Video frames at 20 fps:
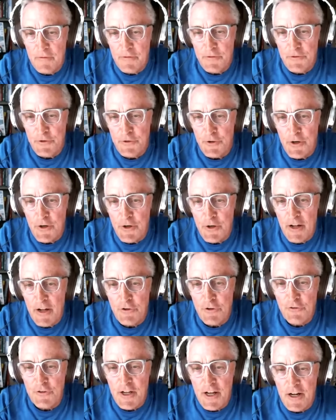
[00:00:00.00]
You're not
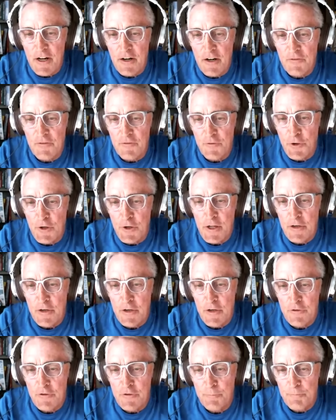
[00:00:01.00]
just now, you're not
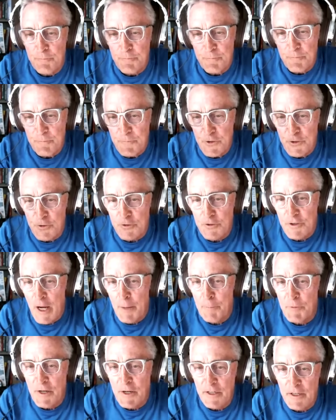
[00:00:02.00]
just, you know,
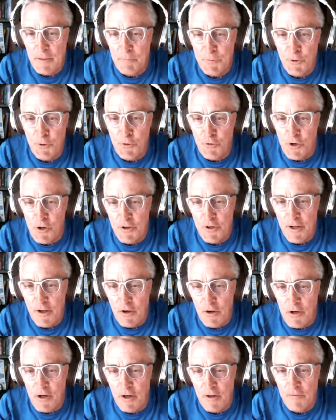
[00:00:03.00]
typing at a computer all day
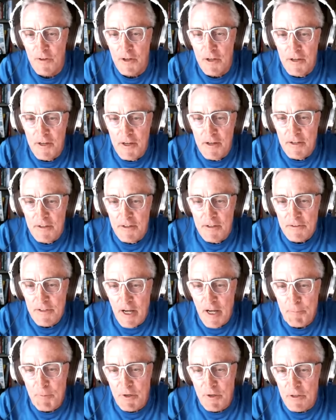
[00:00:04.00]
long,
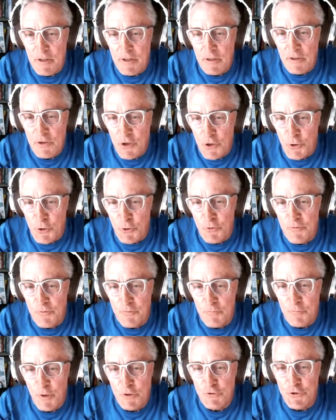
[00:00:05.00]
typing in
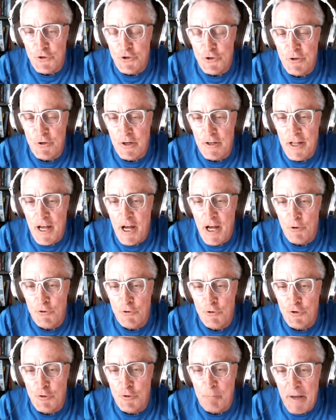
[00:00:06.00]
code. What you're doing now
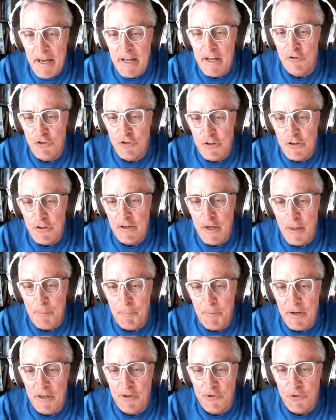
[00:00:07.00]
is you're managing the
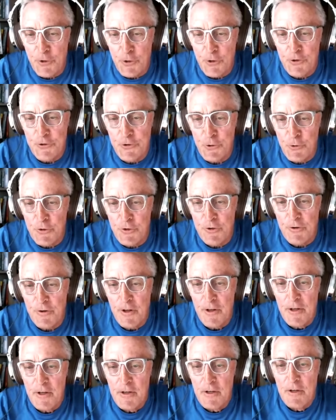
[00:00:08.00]
company. You're you're
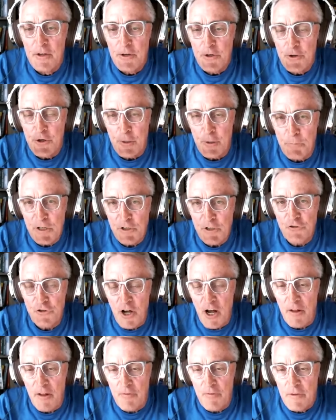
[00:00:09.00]
you're a big
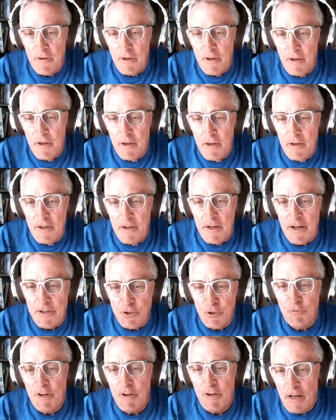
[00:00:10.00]
shot. And
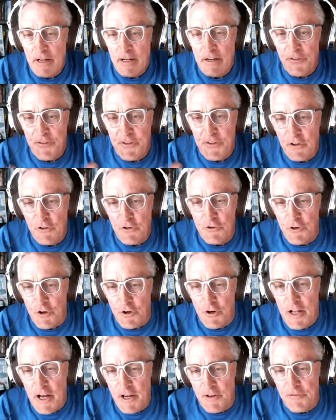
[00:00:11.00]
you've got a lot of things in your
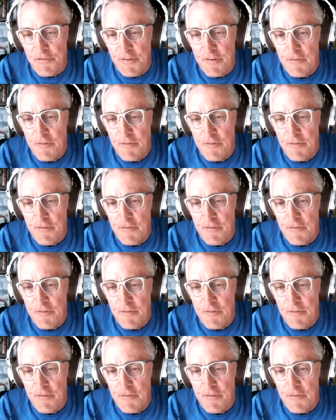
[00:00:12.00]
life.